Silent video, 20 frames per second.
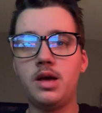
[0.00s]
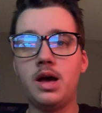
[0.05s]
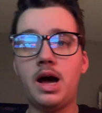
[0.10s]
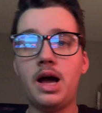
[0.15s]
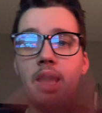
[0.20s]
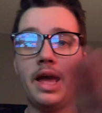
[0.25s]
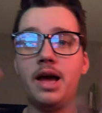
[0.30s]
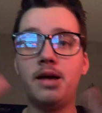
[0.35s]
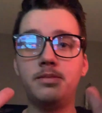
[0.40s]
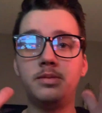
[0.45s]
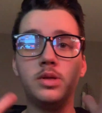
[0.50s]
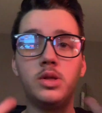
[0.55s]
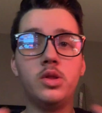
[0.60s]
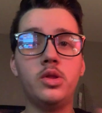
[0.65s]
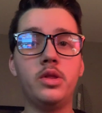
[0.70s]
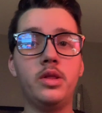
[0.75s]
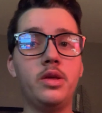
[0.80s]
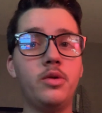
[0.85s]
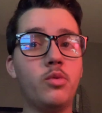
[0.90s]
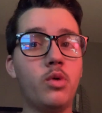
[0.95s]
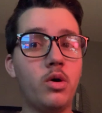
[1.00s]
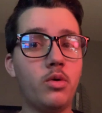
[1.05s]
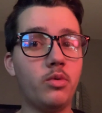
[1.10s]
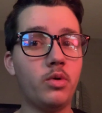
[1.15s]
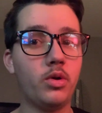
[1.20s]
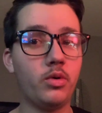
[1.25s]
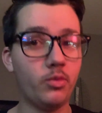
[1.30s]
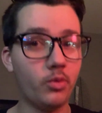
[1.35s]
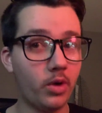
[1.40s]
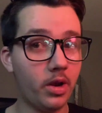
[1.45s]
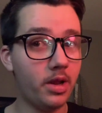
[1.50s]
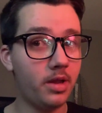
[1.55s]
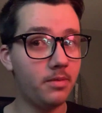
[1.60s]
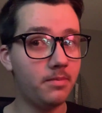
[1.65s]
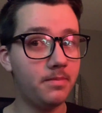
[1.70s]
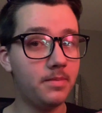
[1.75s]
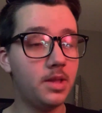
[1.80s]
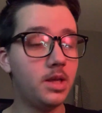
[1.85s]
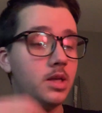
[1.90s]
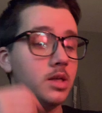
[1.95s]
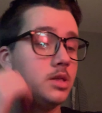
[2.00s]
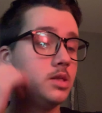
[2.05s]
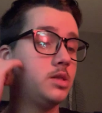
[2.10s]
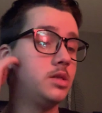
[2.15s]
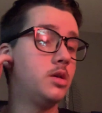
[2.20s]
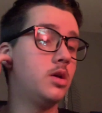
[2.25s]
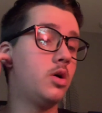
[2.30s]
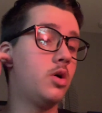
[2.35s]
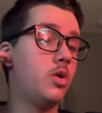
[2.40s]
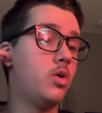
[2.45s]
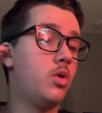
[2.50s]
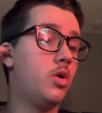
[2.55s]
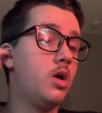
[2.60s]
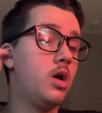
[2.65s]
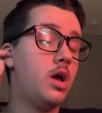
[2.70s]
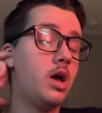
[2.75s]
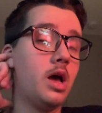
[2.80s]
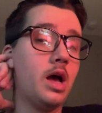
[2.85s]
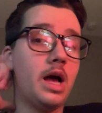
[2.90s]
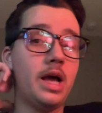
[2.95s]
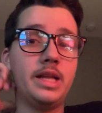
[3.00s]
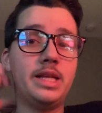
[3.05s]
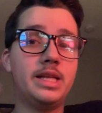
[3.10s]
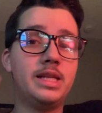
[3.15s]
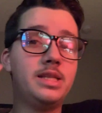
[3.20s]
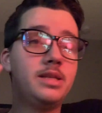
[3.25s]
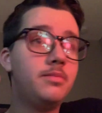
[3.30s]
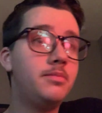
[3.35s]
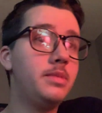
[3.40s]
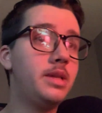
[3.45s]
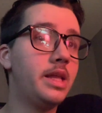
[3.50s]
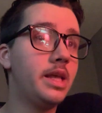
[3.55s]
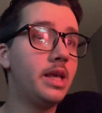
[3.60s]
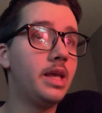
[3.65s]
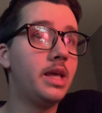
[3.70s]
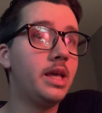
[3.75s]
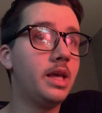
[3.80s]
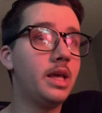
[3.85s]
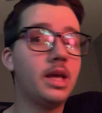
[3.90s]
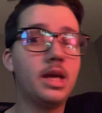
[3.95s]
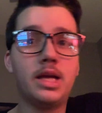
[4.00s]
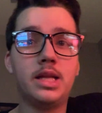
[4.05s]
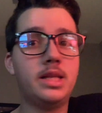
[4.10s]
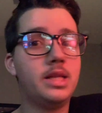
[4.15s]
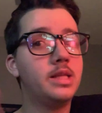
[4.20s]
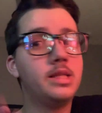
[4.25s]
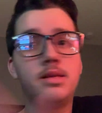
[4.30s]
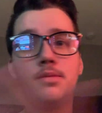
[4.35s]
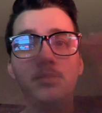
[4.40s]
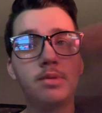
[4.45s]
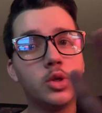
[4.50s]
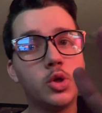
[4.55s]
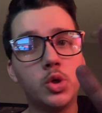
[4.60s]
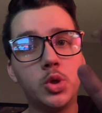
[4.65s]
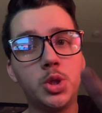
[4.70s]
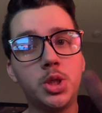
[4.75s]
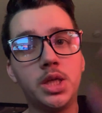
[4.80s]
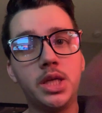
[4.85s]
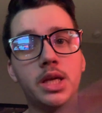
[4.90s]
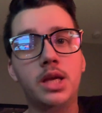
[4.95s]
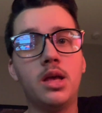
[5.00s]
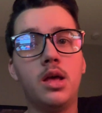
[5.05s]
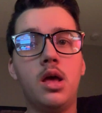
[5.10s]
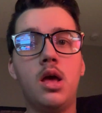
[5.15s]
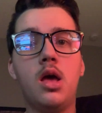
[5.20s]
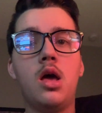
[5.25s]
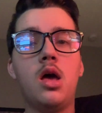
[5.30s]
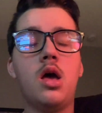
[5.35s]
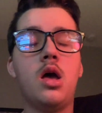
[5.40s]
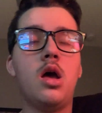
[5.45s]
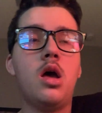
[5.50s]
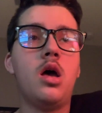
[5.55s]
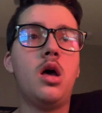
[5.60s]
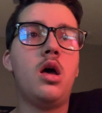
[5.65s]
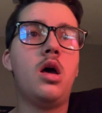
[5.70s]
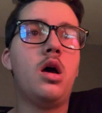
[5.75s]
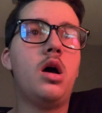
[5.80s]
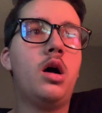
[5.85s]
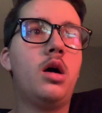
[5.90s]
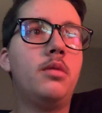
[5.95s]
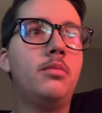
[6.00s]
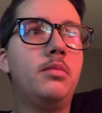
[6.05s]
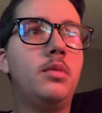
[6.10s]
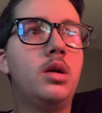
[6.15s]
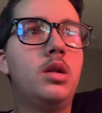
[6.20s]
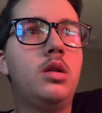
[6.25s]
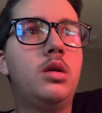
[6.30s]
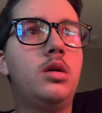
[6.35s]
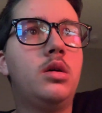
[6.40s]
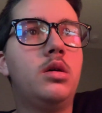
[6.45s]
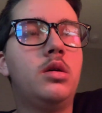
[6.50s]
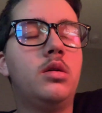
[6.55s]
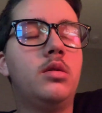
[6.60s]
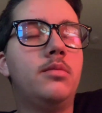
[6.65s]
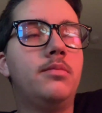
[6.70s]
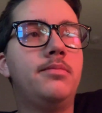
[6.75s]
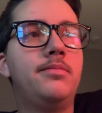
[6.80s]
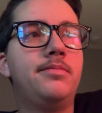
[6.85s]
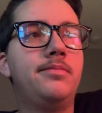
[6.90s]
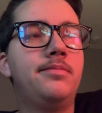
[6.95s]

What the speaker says: I absolutely want one, right? So I did some digging, I did some searching. I'm gonna,